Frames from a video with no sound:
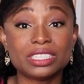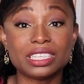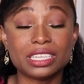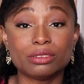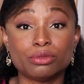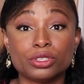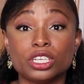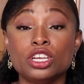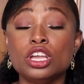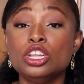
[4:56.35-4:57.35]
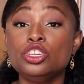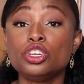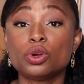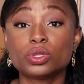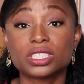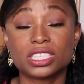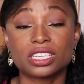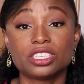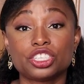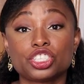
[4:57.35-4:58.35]
delivery. no
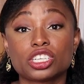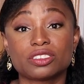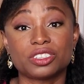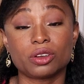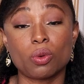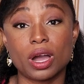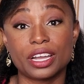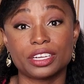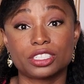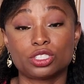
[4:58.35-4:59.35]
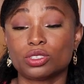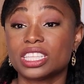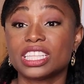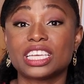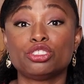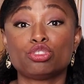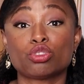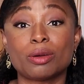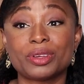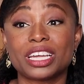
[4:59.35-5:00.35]
signature required, so that they can
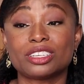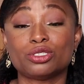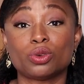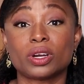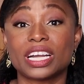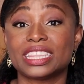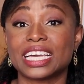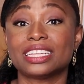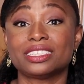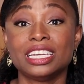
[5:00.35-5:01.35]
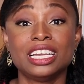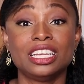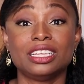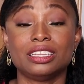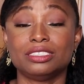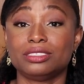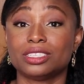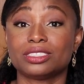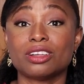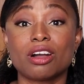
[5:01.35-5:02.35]
drop it at a door and that
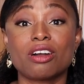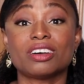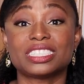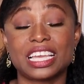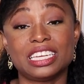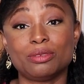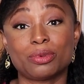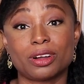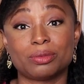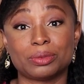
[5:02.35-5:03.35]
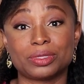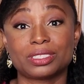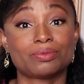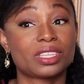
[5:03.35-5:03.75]
does not cause any problems.